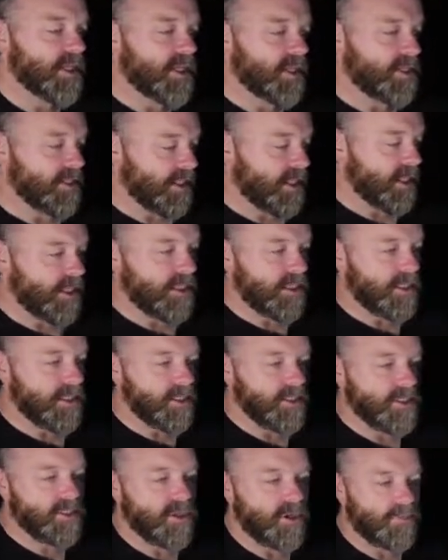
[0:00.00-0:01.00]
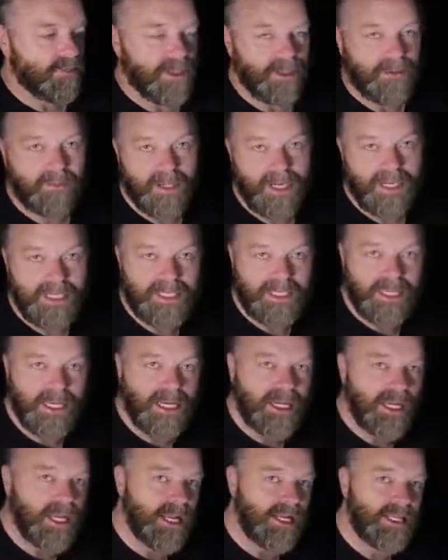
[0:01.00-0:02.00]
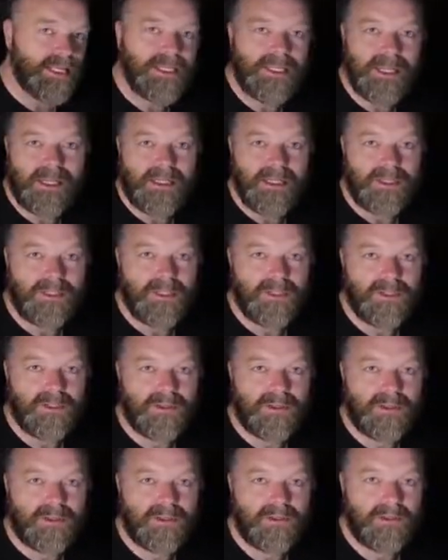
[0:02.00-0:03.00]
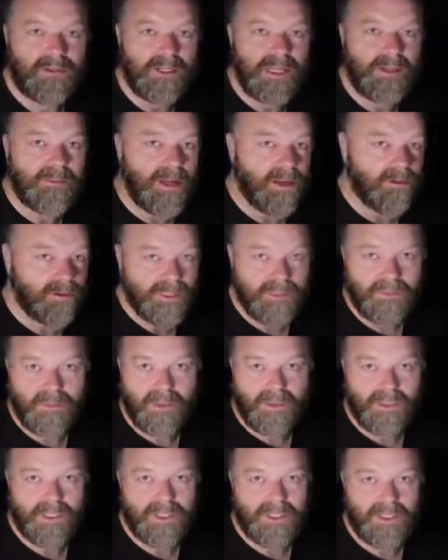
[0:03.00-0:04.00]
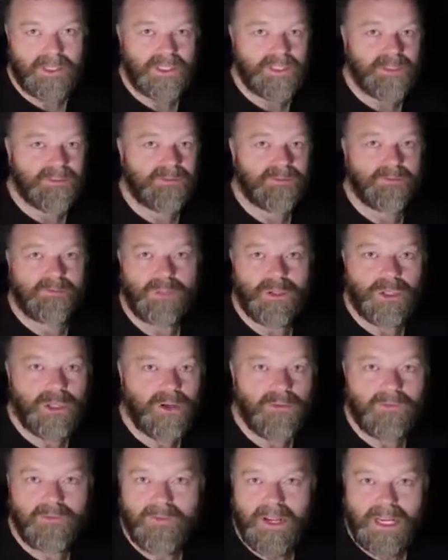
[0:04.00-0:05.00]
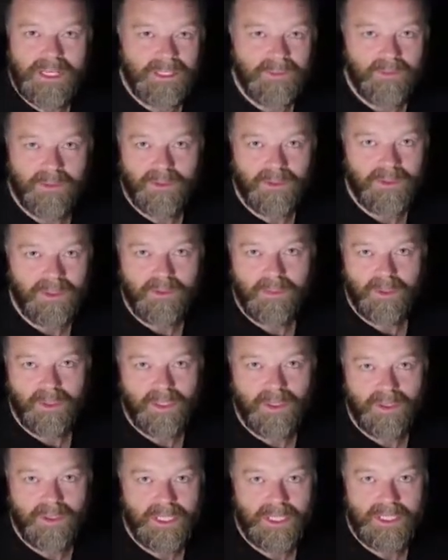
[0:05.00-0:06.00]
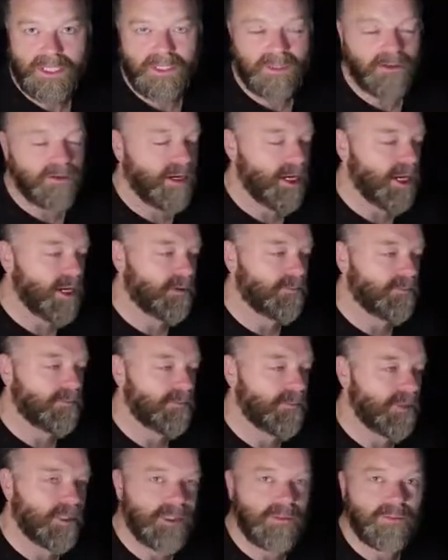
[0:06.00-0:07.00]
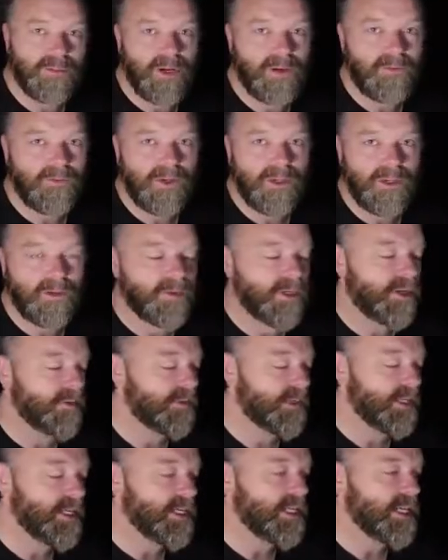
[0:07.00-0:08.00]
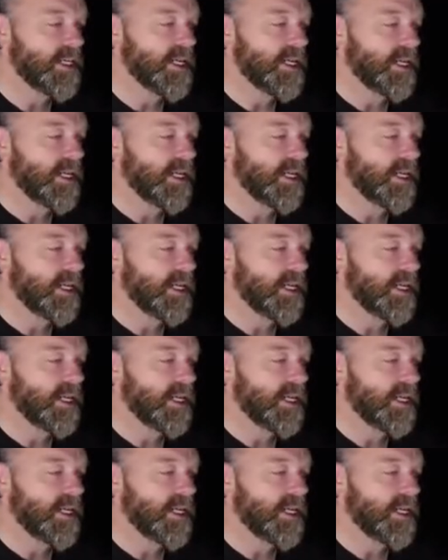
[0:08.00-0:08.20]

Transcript: So then you can just copy and paste that and send it to email respondents, put it on Facebook, put it on Instagram, in your profile, whatever it is.